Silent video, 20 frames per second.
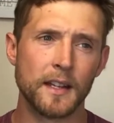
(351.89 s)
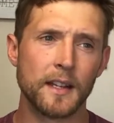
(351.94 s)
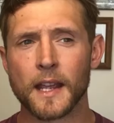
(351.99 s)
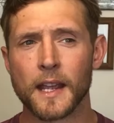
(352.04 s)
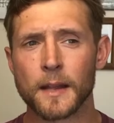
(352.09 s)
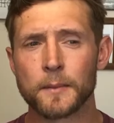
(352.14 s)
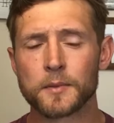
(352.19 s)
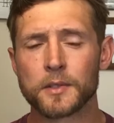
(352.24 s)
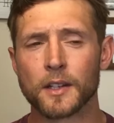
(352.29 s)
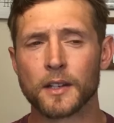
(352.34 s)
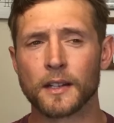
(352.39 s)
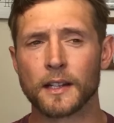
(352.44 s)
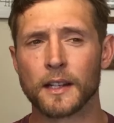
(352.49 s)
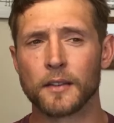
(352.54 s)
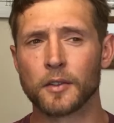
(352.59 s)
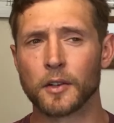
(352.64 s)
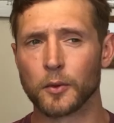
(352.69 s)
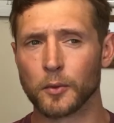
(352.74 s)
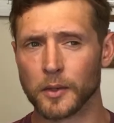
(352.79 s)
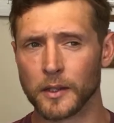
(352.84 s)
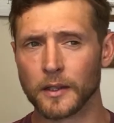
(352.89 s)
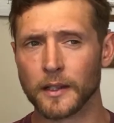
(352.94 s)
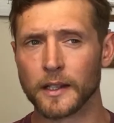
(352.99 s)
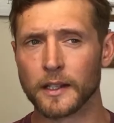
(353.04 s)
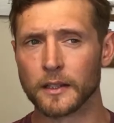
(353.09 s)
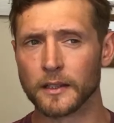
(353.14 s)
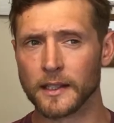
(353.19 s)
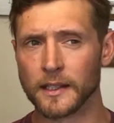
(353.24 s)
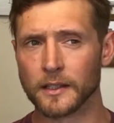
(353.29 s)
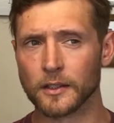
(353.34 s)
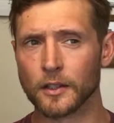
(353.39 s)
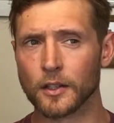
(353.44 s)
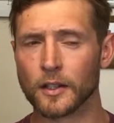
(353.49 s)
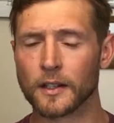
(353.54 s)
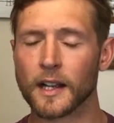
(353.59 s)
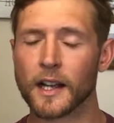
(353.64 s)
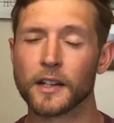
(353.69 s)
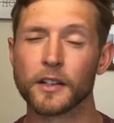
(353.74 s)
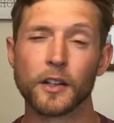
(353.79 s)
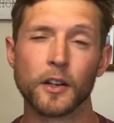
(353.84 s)
Tape's going to give it a really clean look.
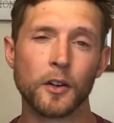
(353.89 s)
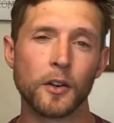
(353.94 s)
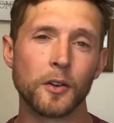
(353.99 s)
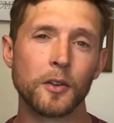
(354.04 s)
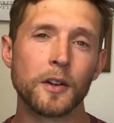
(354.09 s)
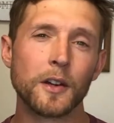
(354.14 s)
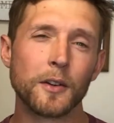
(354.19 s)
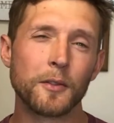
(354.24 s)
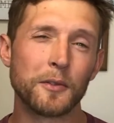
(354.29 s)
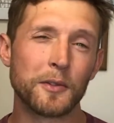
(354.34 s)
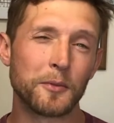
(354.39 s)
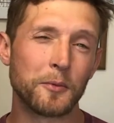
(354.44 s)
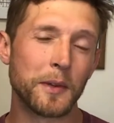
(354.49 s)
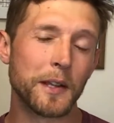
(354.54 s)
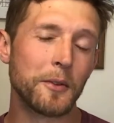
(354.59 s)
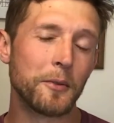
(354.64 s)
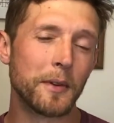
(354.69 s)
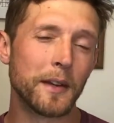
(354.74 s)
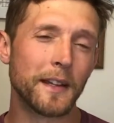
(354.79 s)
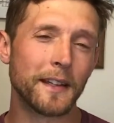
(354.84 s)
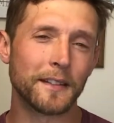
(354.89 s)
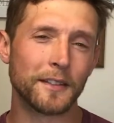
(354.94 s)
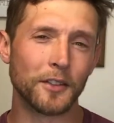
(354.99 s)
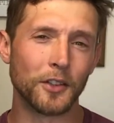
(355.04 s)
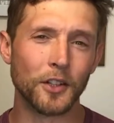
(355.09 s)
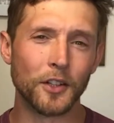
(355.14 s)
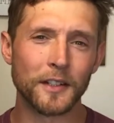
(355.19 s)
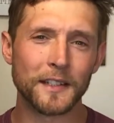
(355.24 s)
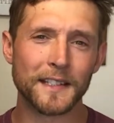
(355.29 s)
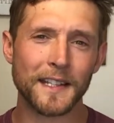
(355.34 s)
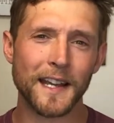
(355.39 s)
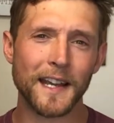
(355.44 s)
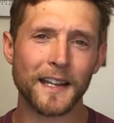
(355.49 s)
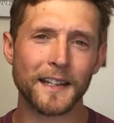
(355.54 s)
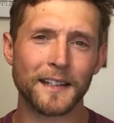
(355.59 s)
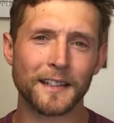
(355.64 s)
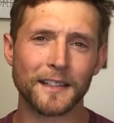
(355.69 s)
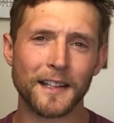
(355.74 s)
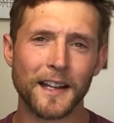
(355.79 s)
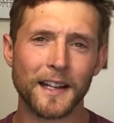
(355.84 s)
I know when we went and looked
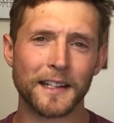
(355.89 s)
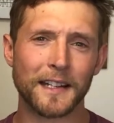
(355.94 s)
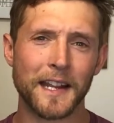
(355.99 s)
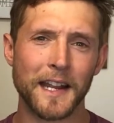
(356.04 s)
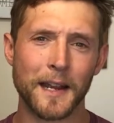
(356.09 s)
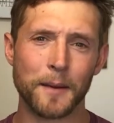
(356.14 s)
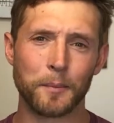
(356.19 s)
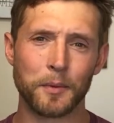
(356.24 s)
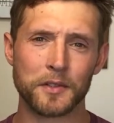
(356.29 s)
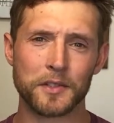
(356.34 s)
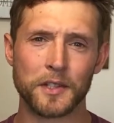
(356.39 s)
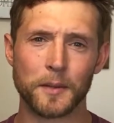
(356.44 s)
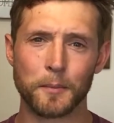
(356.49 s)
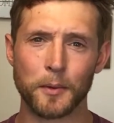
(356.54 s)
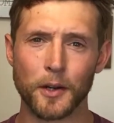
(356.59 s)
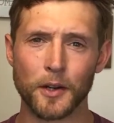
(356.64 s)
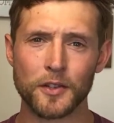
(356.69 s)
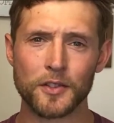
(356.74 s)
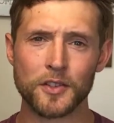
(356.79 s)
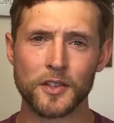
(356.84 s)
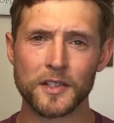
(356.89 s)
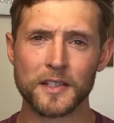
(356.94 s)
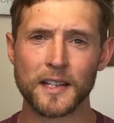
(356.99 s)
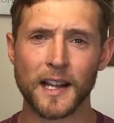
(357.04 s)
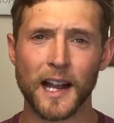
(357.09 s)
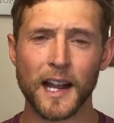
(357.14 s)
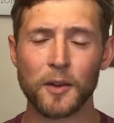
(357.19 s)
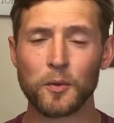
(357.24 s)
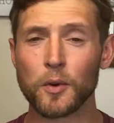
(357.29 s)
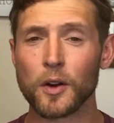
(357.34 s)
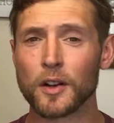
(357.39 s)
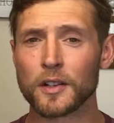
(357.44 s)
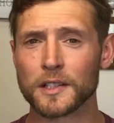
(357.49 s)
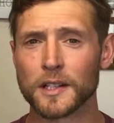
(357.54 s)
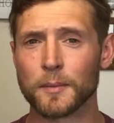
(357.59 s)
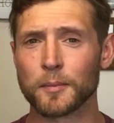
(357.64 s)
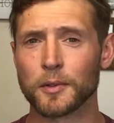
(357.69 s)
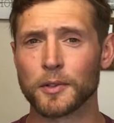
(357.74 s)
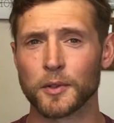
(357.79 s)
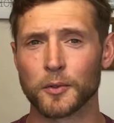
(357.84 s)
at a lot of campers to purchase, I walked
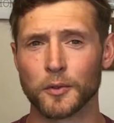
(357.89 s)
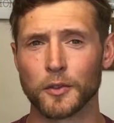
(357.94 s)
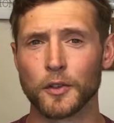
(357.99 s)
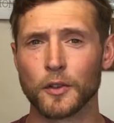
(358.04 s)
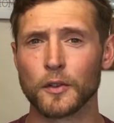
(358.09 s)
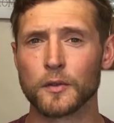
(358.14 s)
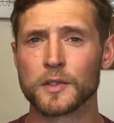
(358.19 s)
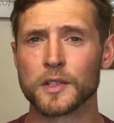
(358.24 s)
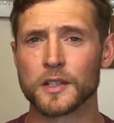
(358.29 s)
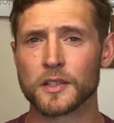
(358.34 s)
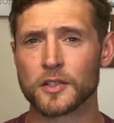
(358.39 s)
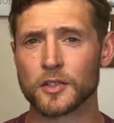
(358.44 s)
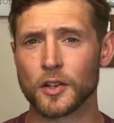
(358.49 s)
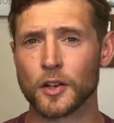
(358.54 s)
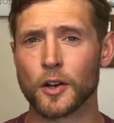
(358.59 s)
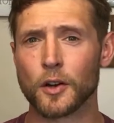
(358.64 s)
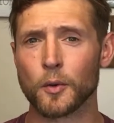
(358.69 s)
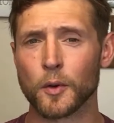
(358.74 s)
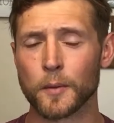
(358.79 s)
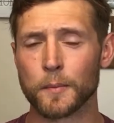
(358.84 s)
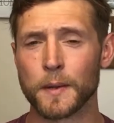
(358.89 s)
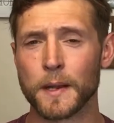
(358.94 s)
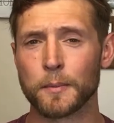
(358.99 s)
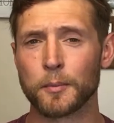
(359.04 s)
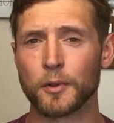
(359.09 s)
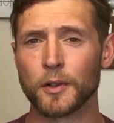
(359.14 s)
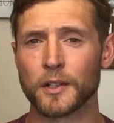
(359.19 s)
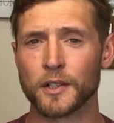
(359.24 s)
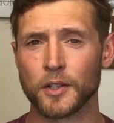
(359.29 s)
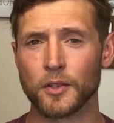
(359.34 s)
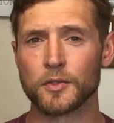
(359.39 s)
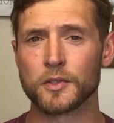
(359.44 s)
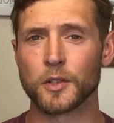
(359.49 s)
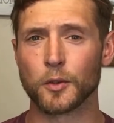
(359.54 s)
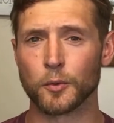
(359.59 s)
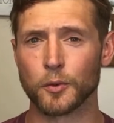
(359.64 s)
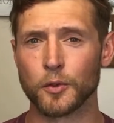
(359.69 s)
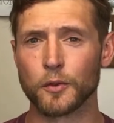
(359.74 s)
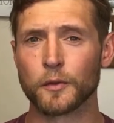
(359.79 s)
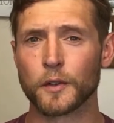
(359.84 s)
up on the roofs and saw where people had used a
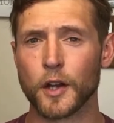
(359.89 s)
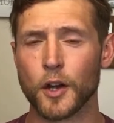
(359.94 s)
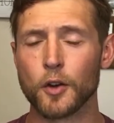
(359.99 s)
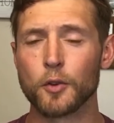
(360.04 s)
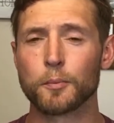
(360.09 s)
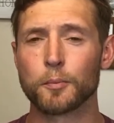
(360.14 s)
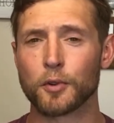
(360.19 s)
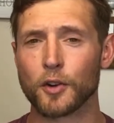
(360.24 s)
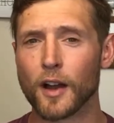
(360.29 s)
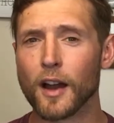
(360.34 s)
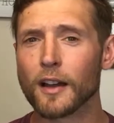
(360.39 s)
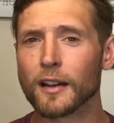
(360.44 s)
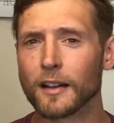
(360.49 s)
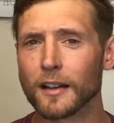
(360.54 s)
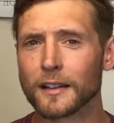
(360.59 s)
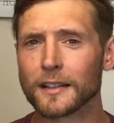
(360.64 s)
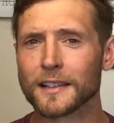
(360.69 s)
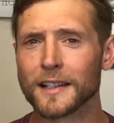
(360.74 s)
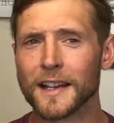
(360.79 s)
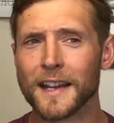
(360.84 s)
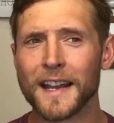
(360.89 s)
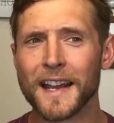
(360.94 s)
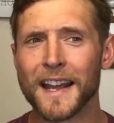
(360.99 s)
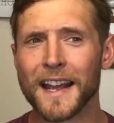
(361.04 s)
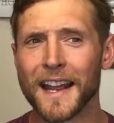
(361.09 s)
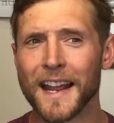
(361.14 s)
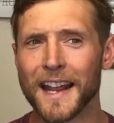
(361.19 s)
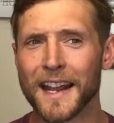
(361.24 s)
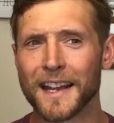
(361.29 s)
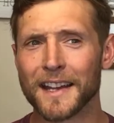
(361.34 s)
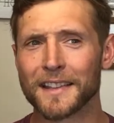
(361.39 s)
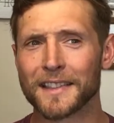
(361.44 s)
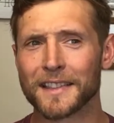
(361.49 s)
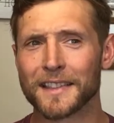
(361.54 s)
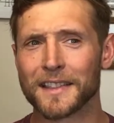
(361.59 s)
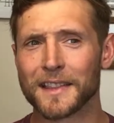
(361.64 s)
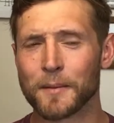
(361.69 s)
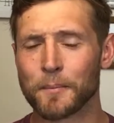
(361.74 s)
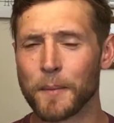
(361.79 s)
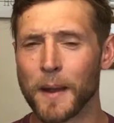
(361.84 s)
roof coat product, and
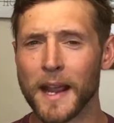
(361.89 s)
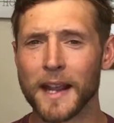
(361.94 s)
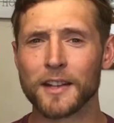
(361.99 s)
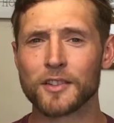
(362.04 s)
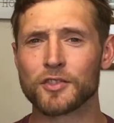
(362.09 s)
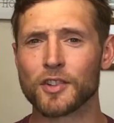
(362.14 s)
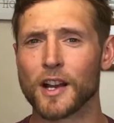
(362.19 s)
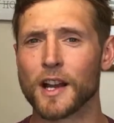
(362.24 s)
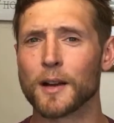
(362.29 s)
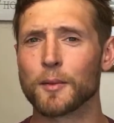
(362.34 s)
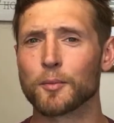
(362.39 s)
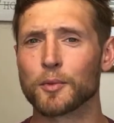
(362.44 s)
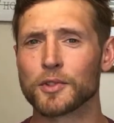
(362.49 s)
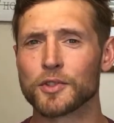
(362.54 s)
the paint job was